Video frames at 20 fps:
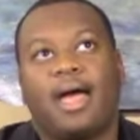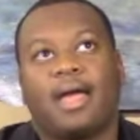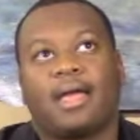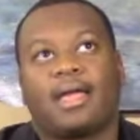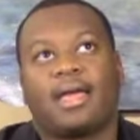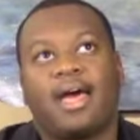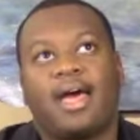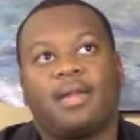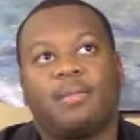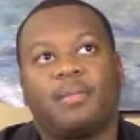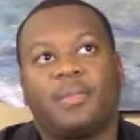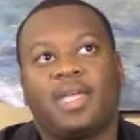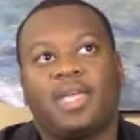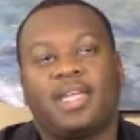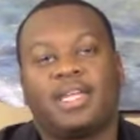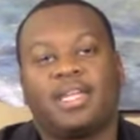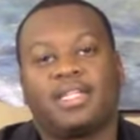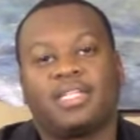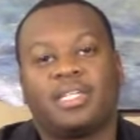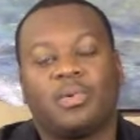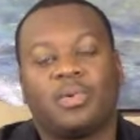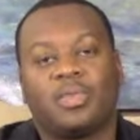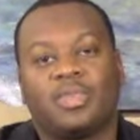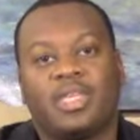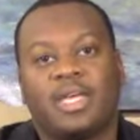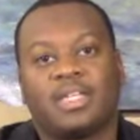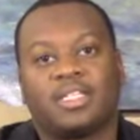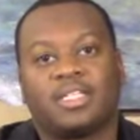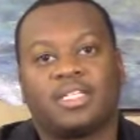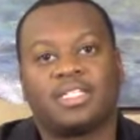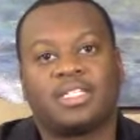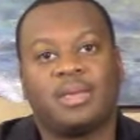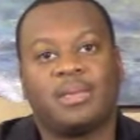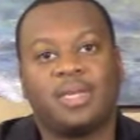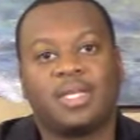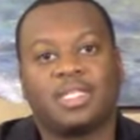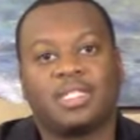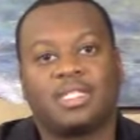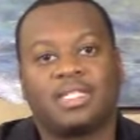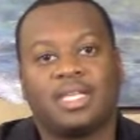God began to deal with that to some
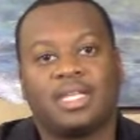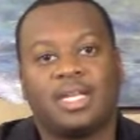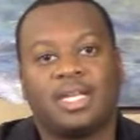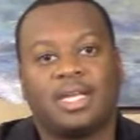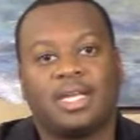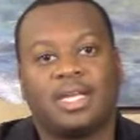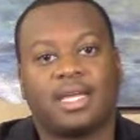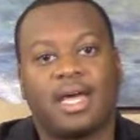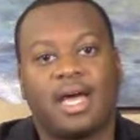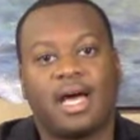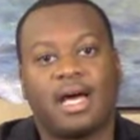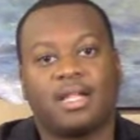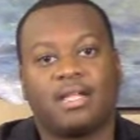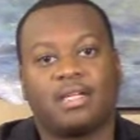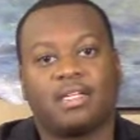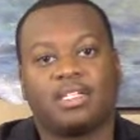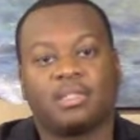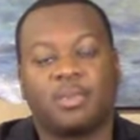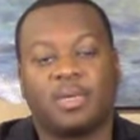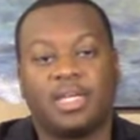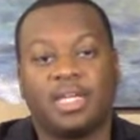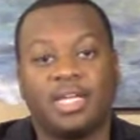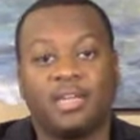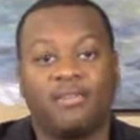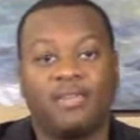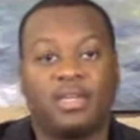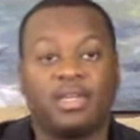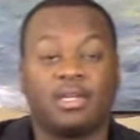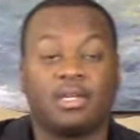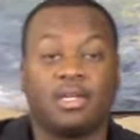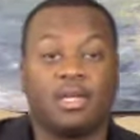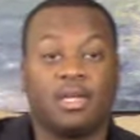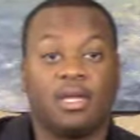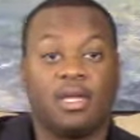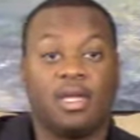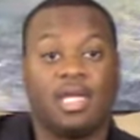extent in college, but even